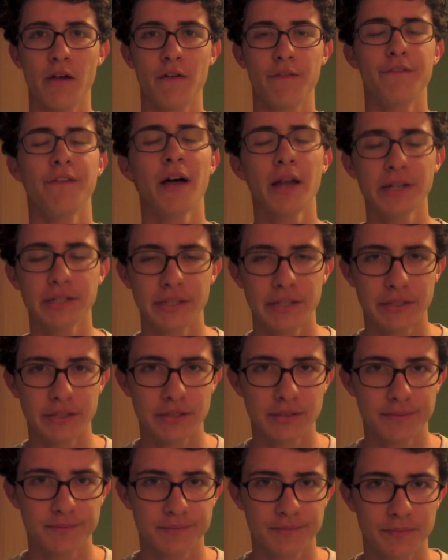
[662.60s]
Find
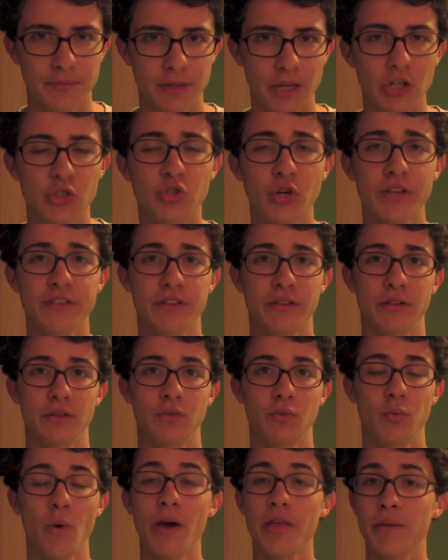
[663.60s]
it, address
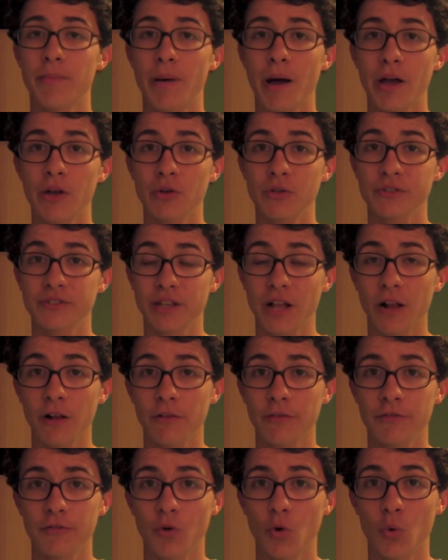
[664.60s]
it, whether by
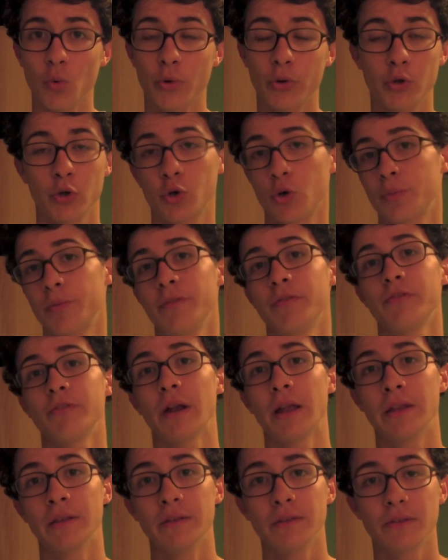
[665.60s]
yourself or with a group of
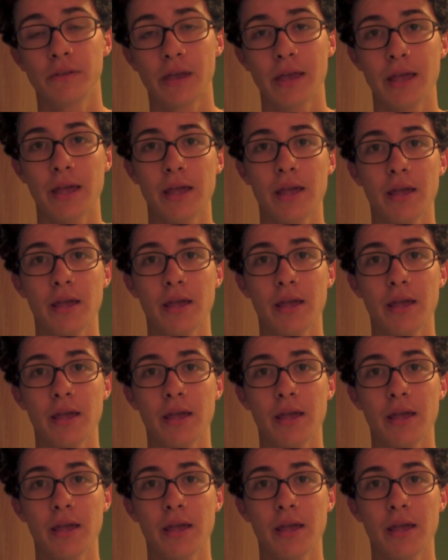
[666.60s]
friends,